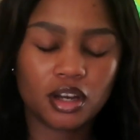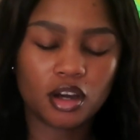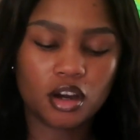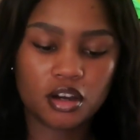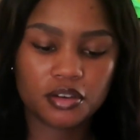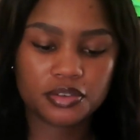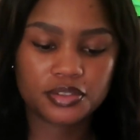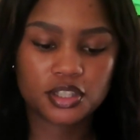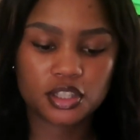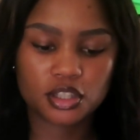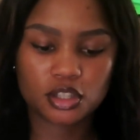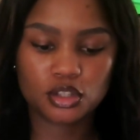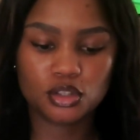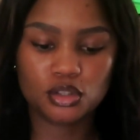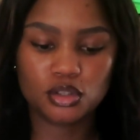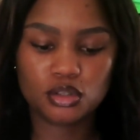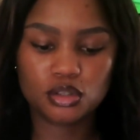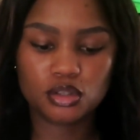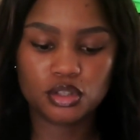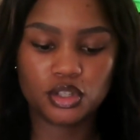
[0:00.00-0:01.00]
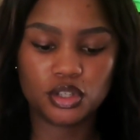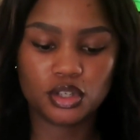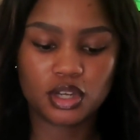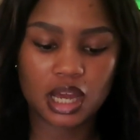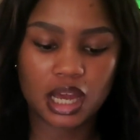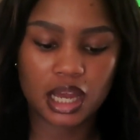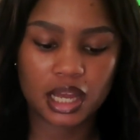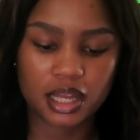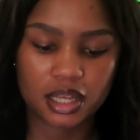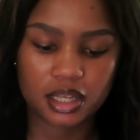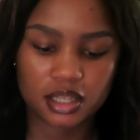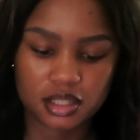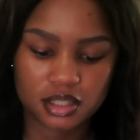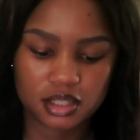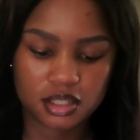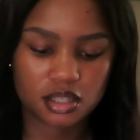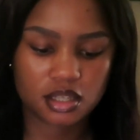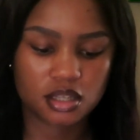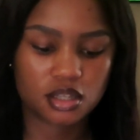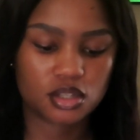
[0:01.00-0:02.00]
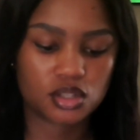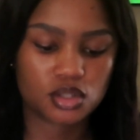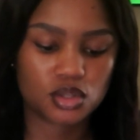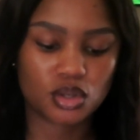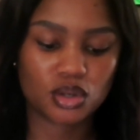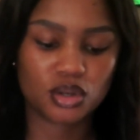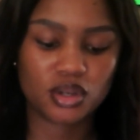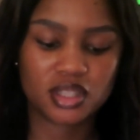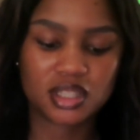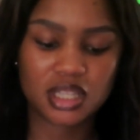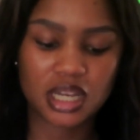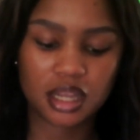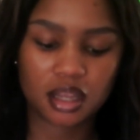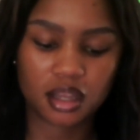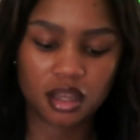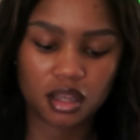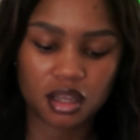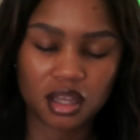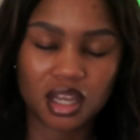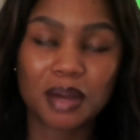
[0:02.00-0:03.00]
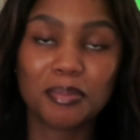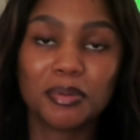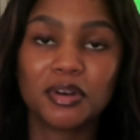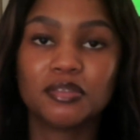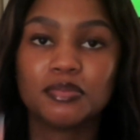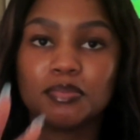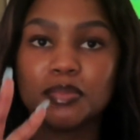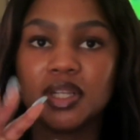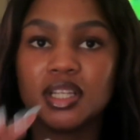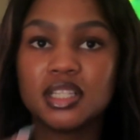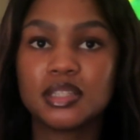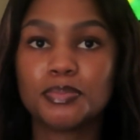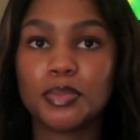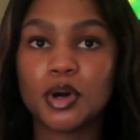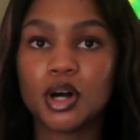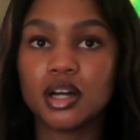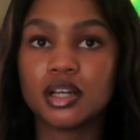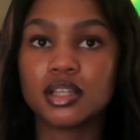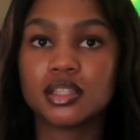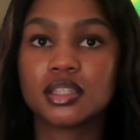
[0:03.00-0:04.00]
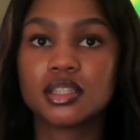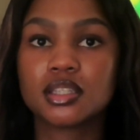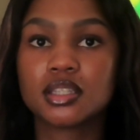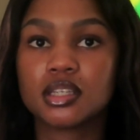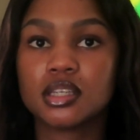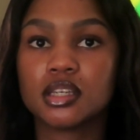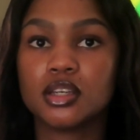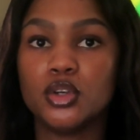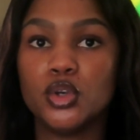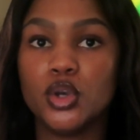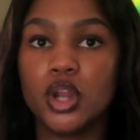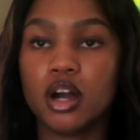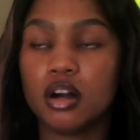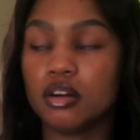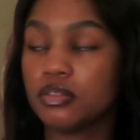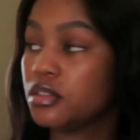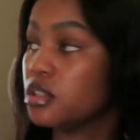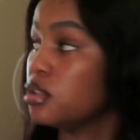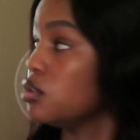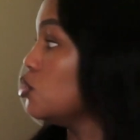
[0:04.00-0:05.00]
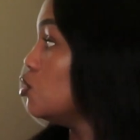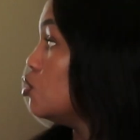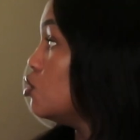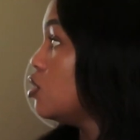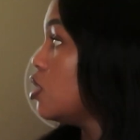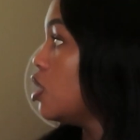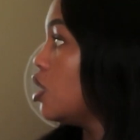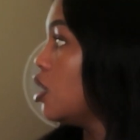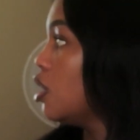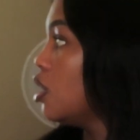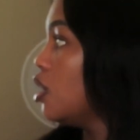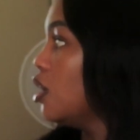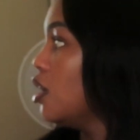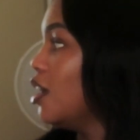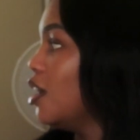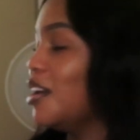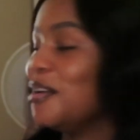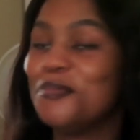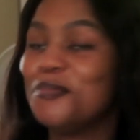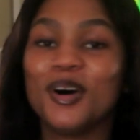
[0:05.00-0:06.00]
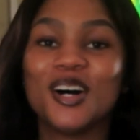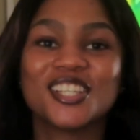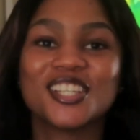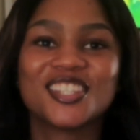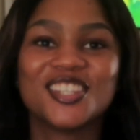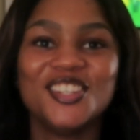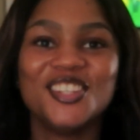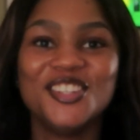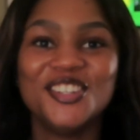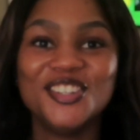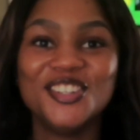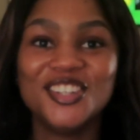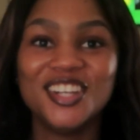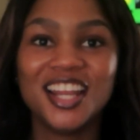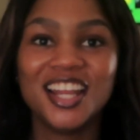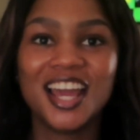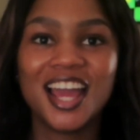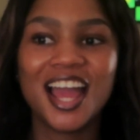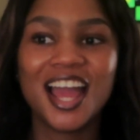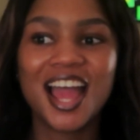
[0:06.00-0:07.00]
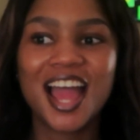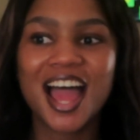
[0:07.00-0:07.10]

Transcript: Afternoon, you guys. So it's like a couple of minutes past afternoon, past noon,